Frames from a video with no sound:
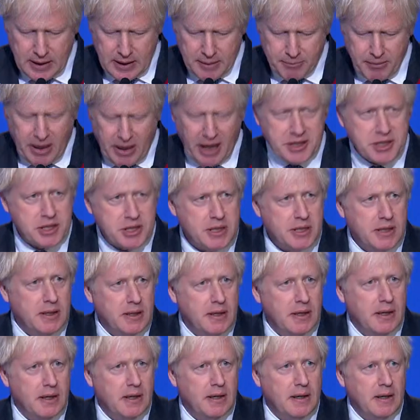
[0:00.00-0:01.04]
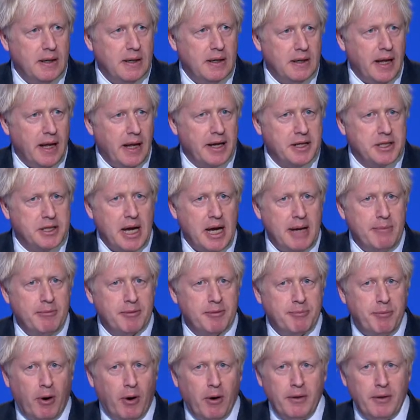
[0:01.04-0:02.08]
much like James
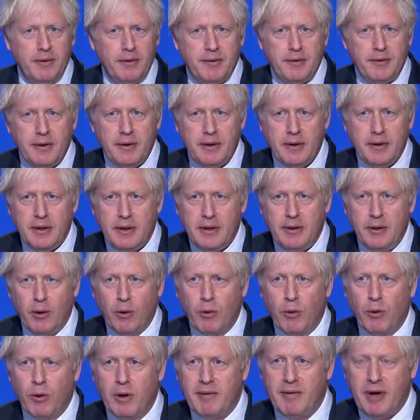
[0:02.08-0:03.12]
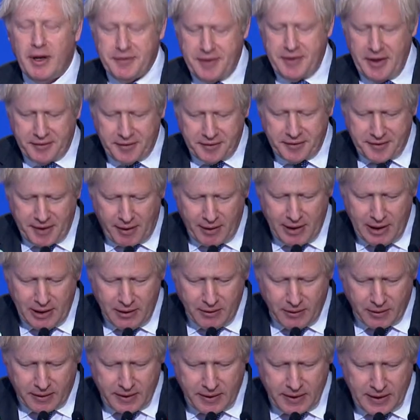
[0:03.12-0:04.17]
Bond. Not all of us necessarily
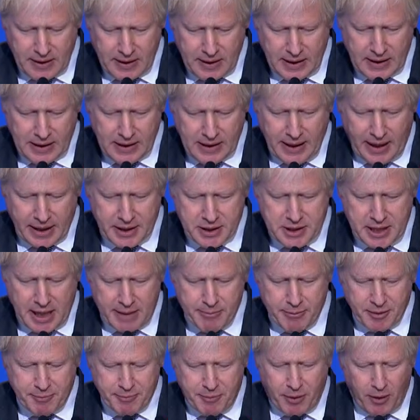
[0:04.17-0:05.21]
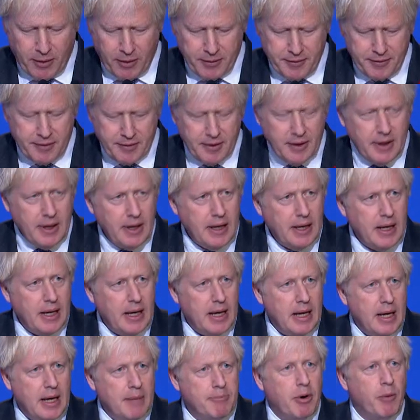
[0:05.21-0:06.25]
look like James Bond.
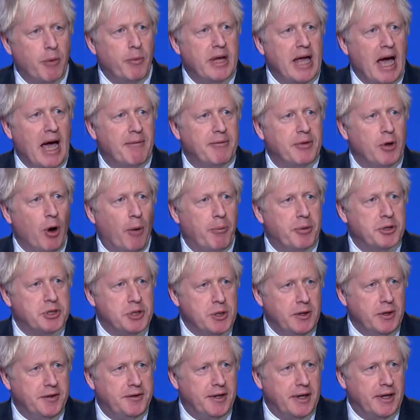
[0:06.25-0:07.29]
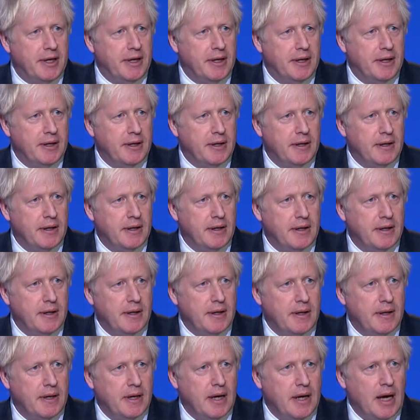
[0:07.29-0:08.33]
But we have the opportunity
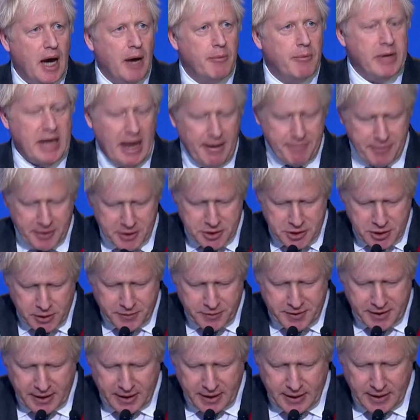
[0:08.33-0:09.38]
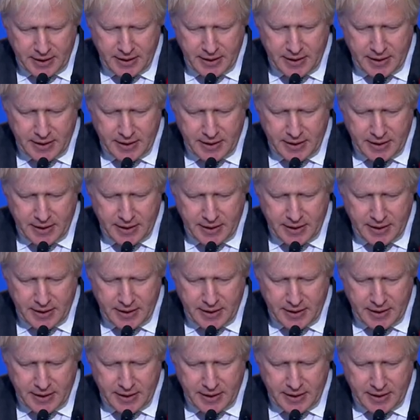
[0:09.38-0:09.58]
and we have the duty